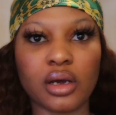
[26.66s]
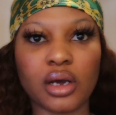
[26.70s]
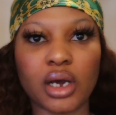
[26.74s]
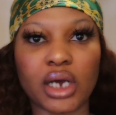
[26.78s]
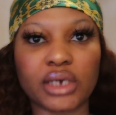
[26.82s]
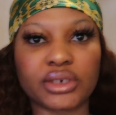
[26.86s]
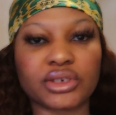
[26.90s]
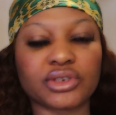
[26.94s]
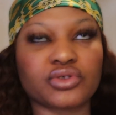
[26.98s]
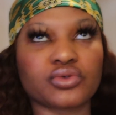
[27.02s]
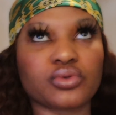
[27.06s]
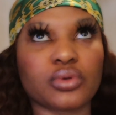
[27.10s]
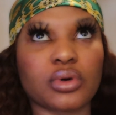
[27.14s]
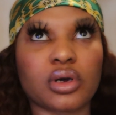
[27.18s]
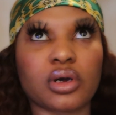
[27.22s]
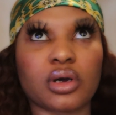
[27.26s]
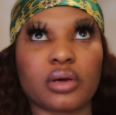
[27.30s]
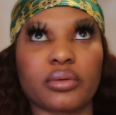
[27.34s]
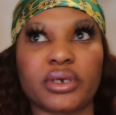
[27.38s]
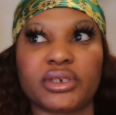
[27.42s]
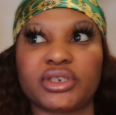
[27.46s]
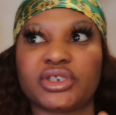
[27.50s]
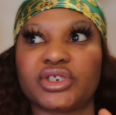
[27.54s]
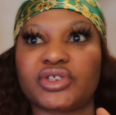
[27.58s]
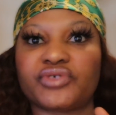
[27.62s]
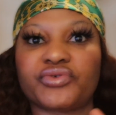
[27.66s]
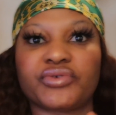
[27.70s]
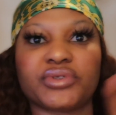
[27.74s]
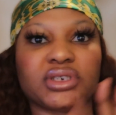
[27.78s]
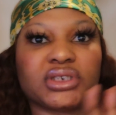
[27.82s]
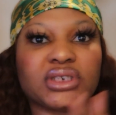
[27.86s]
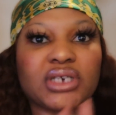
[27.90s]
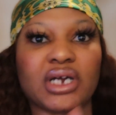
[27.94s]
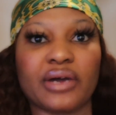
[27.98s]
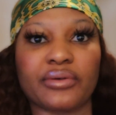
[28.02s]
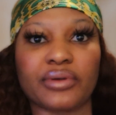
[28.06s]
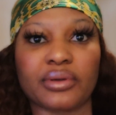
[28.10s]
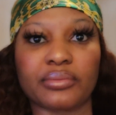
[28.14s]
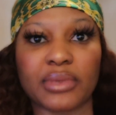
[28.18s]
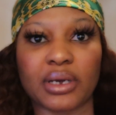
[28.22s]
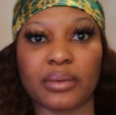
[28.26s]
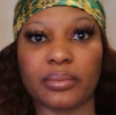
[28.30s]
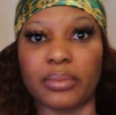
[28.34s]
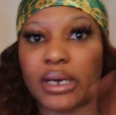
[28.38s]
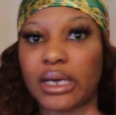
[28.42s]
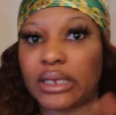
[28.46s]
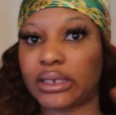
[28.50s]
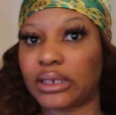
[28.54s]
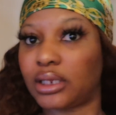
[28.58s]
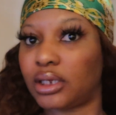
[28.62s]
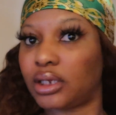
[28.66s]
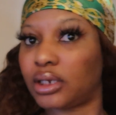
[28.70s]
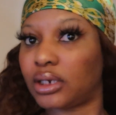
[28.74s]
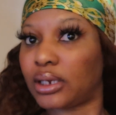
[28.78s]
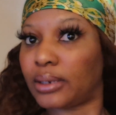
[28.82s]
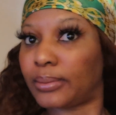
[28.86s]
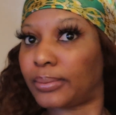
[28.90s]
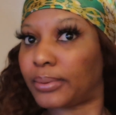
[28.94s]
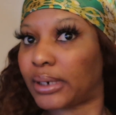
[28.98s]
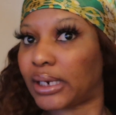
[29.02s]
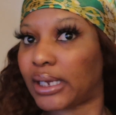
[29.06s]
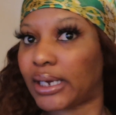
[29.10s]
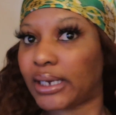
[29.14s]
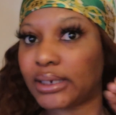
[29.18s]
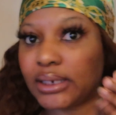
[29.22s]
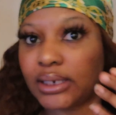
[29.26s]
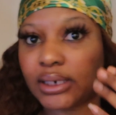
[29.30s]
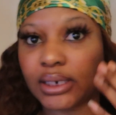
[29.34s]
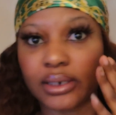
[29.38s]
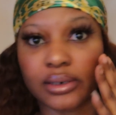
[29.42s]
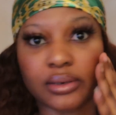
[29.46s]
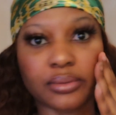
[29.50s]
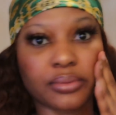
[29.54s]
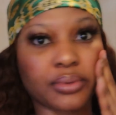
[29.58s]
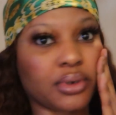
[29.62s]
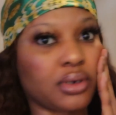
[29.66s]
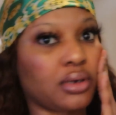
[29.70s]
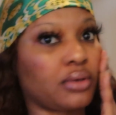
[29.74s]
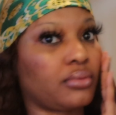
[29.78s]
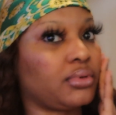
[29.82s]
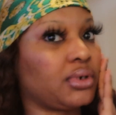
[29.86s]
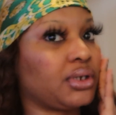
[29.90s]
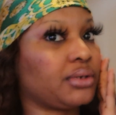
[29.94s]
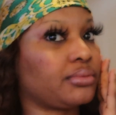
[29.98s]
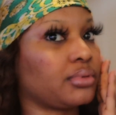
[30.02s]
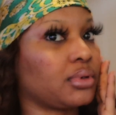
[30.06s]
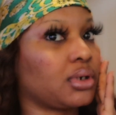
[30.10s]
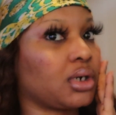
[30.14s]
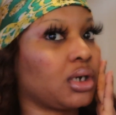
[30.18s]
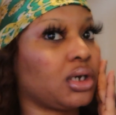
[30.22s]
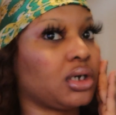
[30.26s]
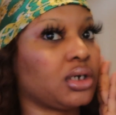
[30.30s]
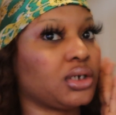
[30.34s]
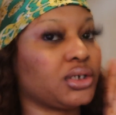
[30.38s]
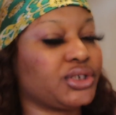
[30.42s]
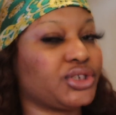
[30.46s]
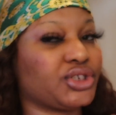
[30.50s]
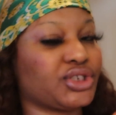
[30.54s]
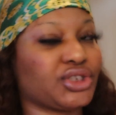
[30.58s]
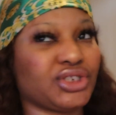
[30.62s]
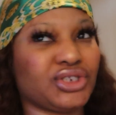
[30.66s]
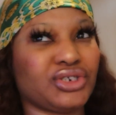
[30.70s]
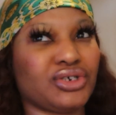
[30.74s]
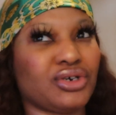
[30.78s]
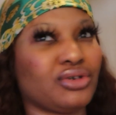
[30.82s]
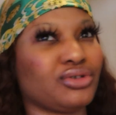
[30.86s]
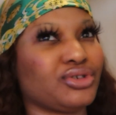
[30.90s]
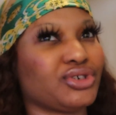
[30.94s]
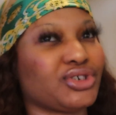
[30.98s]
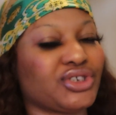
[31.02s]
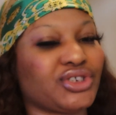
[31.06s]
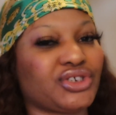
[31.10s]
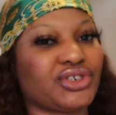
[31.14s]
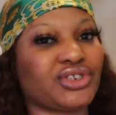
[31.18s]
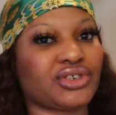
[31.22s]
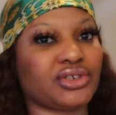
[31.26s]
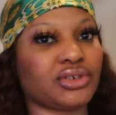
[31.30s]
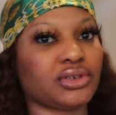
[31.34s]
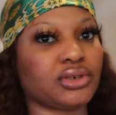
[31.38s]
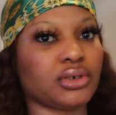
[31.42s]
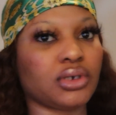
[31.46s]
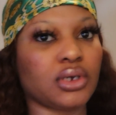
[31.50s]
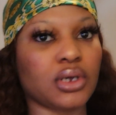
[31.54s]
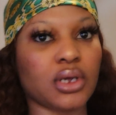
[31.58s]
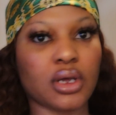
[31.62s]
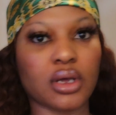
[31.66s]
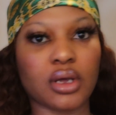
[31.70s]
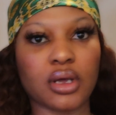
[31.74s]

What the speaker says: I just woke up and just finished having my bath and applied a little bit of lip gloss, just to